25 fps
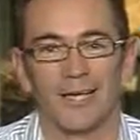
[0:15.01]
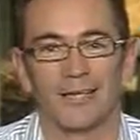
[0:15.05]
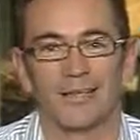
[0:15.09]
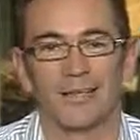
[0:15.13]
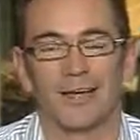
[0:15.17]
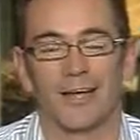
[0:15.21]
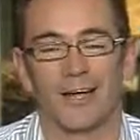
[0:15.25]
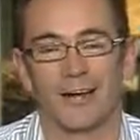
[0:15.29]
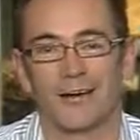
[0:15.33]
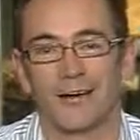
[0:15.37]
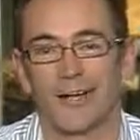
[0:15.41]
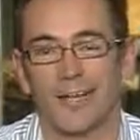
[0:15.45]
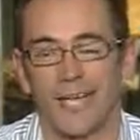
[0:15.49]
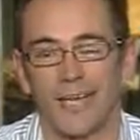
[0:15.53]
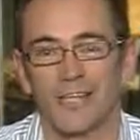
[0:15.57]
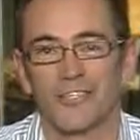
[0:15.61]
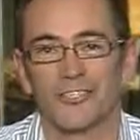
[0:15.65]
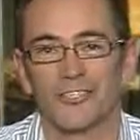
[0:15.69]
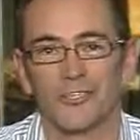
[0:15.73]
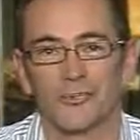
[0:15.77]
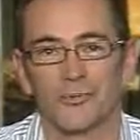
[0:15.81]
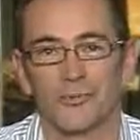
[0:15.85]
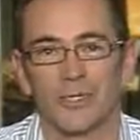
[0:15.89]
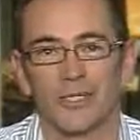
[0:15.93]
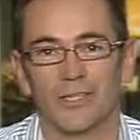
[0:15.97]
The Hurricanes
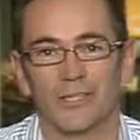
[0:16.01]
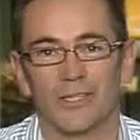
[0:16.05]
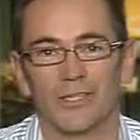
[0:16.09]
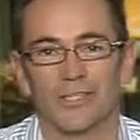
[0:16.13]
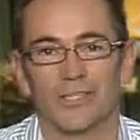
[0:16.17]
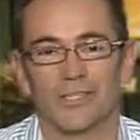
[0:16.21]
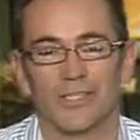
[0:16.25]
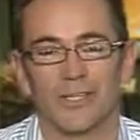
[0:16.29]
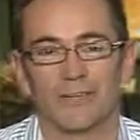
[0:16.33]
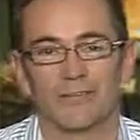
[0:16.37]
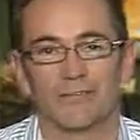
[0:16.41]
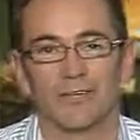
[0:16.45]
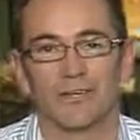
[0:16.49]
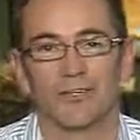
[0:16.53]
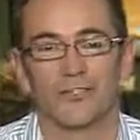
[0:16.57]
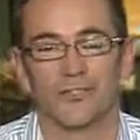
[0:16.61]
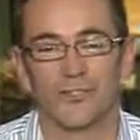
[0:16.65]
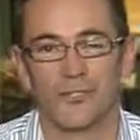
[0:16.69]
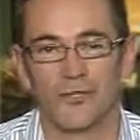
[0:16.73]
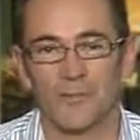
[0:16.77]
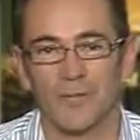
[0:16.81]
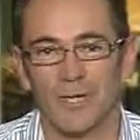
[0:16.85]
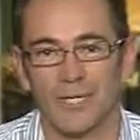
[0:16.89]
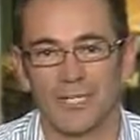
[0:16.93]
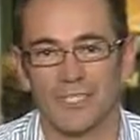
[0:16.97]
should win this. They've got
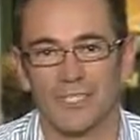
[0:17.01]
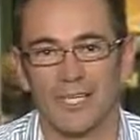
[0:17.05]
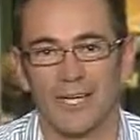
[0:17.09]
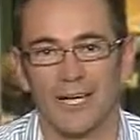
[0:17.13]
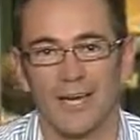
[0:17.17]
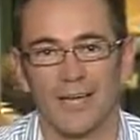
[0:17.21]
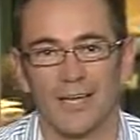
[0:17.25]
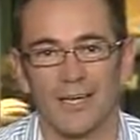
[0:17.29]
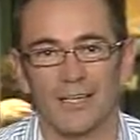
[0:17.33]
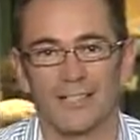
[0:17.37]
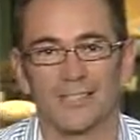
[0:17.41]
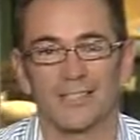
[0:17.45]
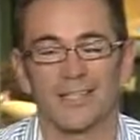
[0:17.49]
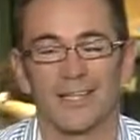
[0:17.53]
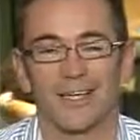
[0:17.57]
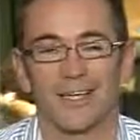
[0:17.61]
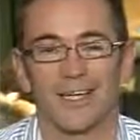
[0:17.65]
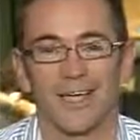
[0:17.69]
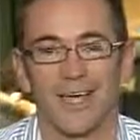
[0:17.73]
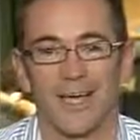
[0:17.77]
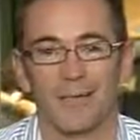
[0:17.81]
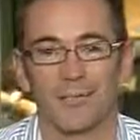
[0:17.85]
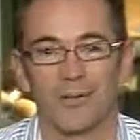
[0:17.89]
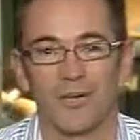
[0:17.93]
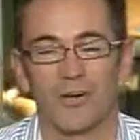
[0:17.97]
too much class. They're
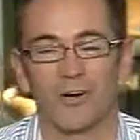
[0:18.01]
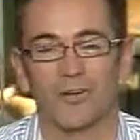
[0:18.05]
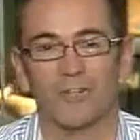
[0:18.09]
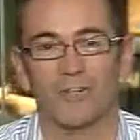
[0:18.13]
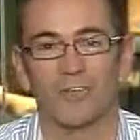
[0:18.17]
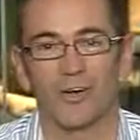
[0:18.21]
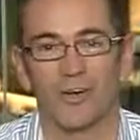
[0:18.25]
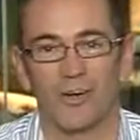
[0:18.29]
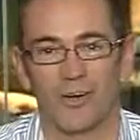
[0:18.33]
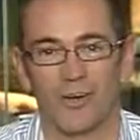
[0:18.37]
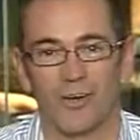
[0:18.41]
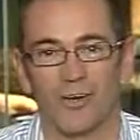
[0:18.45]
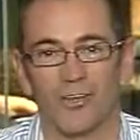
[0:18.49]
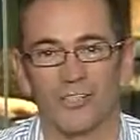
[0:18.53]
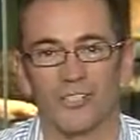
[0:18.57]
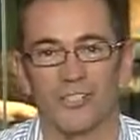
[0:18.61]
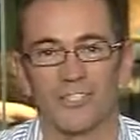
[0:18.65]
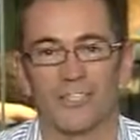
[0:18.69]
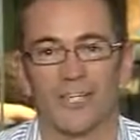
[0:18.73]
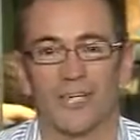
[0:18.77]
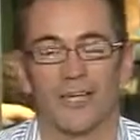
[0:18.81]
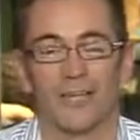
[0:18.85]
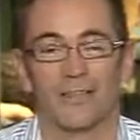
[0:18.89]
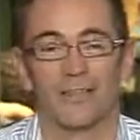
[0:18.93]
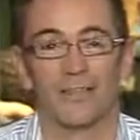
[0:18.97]
coming off a
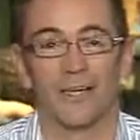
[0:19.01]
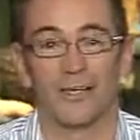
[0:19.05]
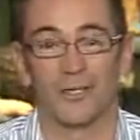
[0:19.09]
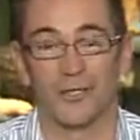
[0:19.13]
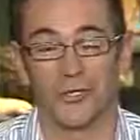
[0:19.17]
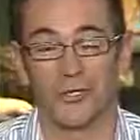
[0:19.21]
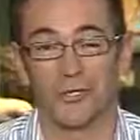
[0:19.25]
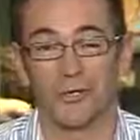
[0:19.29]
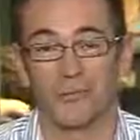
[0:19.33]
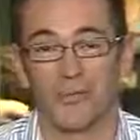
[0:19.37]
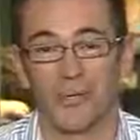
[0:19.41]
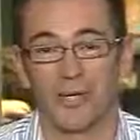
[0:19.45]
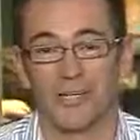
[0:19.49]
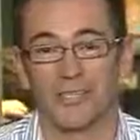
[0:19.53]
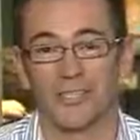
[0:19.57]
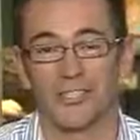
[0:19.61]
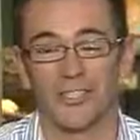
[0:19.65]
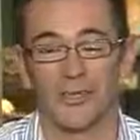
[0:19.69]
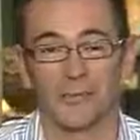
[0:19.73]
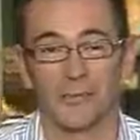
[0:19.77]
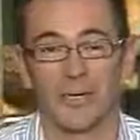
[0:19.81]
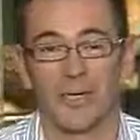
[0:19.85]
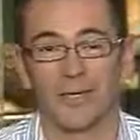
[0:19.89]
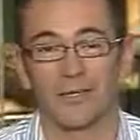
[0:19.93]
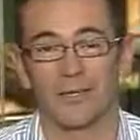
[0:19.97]
loss. They're good at
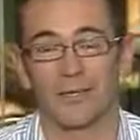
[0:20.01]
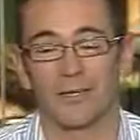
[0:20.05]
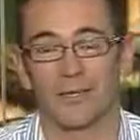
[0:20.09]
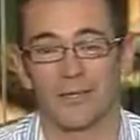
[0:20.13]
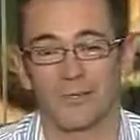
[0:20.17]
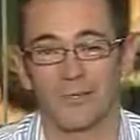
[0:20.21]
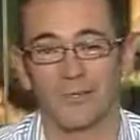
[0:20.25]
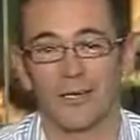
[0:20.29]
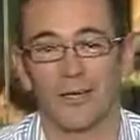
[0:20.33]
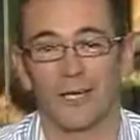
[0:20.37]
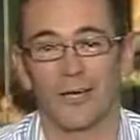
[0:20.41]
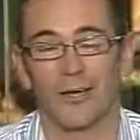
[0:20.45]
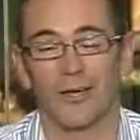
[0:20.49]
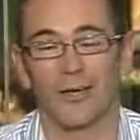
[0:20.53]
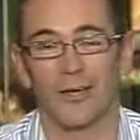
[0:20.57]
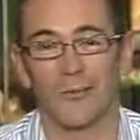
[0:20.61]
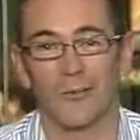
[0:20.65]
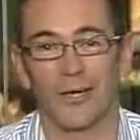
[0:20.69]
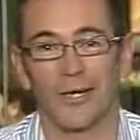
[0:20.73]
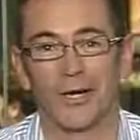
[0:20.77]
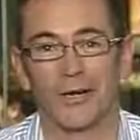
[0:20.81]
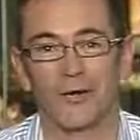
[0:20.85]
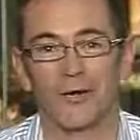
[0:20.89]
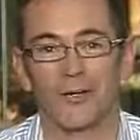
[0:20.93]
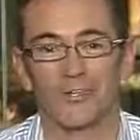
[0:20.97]
bouncing back. They're good at going
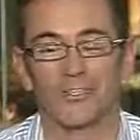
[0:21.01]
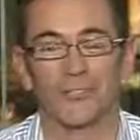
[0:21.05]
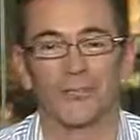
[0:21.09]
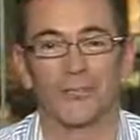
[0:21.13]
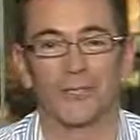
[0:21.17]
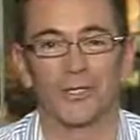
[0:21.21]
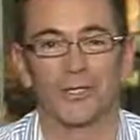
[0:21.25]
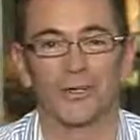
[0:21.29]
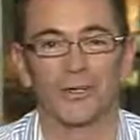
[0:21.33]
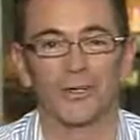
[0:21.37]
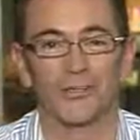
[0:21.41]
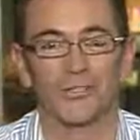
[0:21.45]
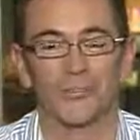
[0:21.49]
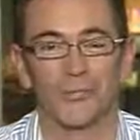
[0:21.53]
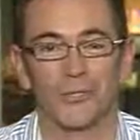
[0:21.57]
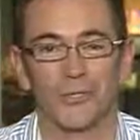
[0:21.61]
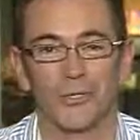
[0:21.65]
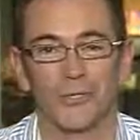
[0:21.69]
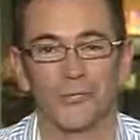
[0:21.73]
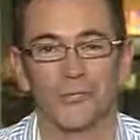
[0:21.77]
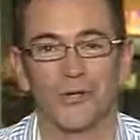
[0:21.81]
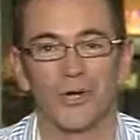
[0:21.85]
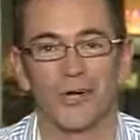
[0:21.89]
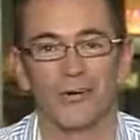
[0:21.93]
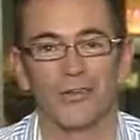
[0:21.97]
win-loss, win-loss. We
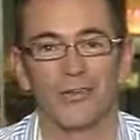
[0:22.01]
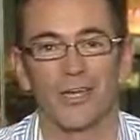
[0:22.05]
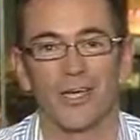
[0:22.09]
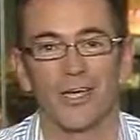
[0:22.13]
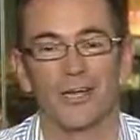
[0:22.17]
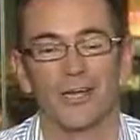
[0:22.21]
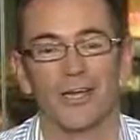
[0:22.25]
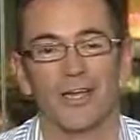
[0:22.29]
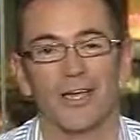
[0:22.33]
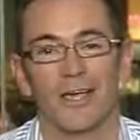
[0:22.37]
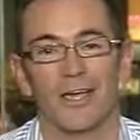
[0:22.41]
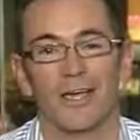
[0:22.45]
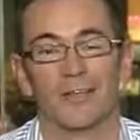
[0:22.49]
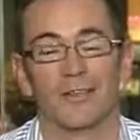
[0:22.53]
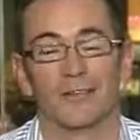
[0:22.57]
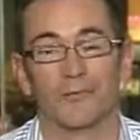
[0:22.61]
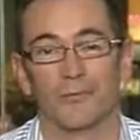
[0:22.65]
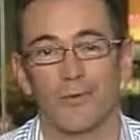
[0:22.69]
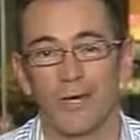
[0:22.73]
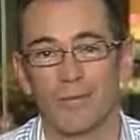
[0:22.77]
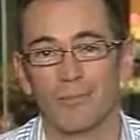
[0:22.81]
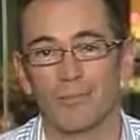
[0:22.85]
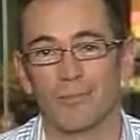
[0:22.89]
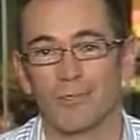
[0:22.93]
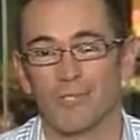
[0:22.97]
all know that. The
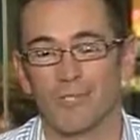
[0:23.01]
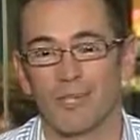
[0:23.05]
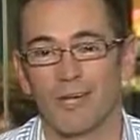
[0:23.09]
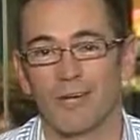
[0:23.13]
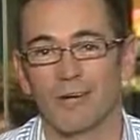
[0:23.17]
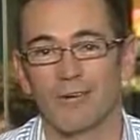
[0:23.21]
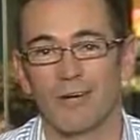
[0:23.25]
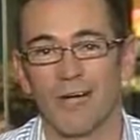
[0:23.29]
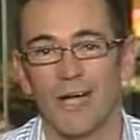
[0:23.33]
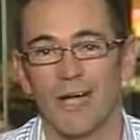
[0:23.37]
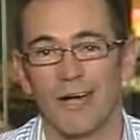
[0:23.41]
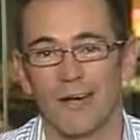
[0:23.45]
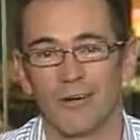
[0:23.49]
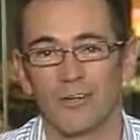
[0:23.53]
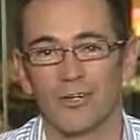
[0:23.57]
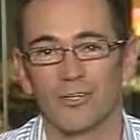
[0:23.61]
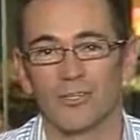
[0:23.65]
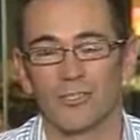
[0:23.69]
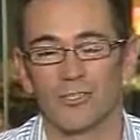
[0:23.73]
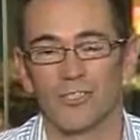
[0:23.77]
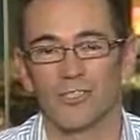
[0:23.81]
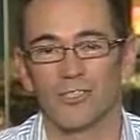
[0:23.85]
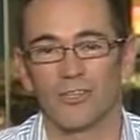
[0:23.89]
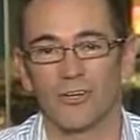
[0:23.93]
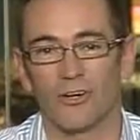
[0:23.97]
Rebels, though, are a
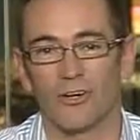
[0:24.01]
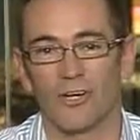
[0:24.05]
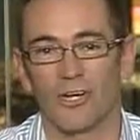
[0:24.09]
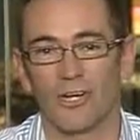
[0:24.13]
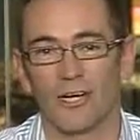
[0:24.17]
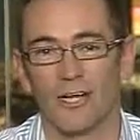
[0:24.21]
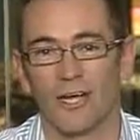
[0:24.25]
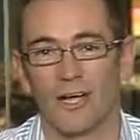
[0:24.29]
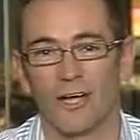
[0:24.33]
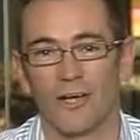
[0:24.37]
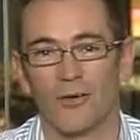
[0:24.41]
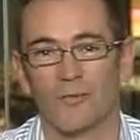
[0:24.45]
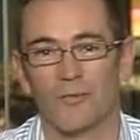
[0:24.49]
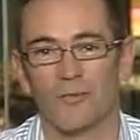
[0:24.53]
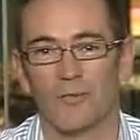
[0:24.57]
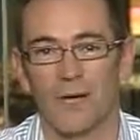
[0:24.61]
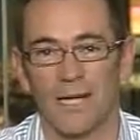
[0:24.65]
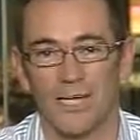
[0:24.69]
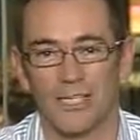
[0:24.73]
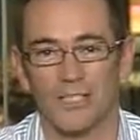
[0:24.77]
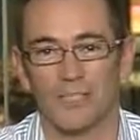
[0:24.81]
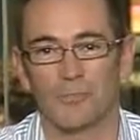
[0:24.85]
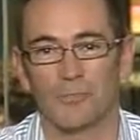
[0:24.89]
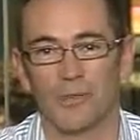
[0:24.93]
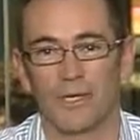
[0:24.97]
good side at home,
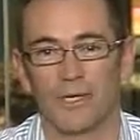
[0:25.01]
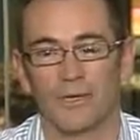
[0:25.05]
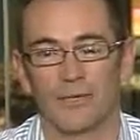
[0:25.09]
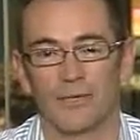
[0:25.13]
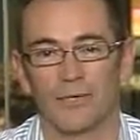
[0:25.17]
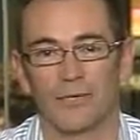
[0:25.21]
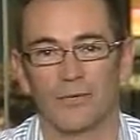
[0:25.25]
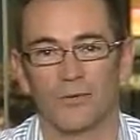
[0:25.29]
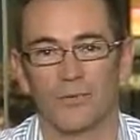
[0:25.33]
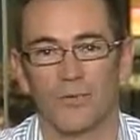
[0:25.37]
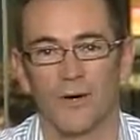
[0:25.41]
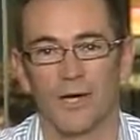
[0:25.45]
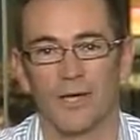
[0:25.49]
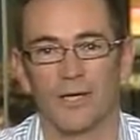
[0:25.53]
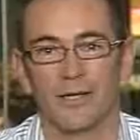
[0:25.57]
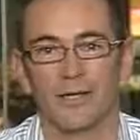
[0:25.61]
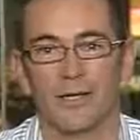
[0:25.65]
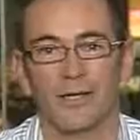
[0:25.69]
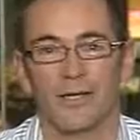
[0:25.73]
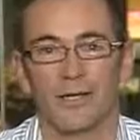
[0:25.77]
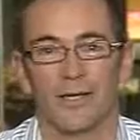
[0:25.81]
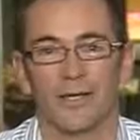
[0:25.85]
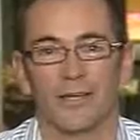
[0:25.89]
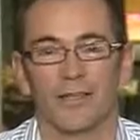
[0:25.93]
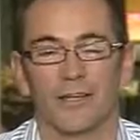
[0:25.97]
much better than away.
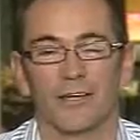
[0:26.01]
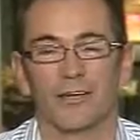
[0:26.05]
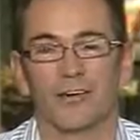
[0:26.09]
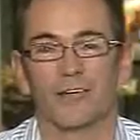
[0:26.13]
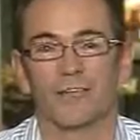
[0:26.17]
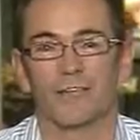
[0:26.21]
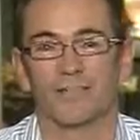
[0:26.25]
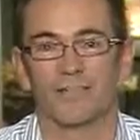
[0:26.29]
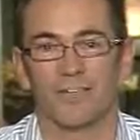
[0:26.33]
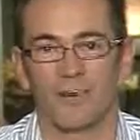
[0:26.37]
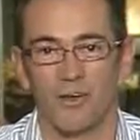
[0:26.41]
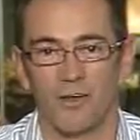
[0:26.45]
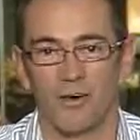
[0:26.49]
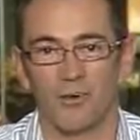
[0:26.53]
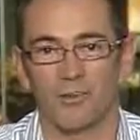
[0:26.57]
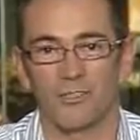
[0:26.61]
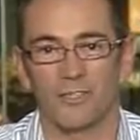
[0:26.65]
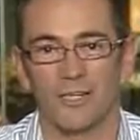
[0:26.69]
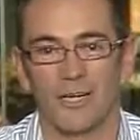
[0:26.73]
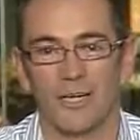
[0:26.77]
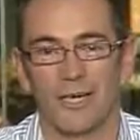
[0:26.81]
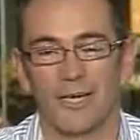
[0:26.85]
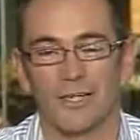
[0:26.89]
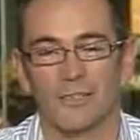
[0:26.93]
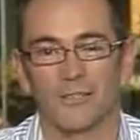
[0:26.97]
They got
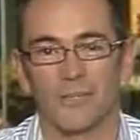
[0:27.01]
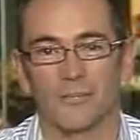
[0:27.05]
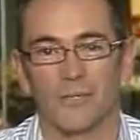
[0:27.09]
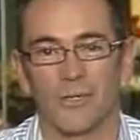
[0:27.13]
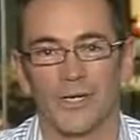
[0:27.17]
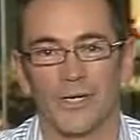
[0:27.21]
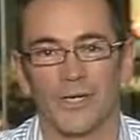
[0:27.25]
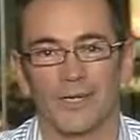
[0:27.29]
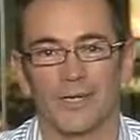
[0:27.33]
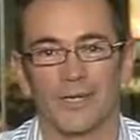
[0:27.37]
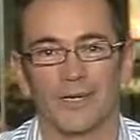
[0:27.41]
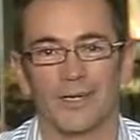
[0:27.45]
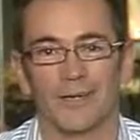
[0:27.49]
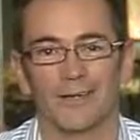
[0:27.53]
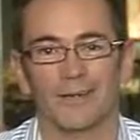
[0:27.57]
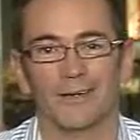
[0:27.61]
flogged last week.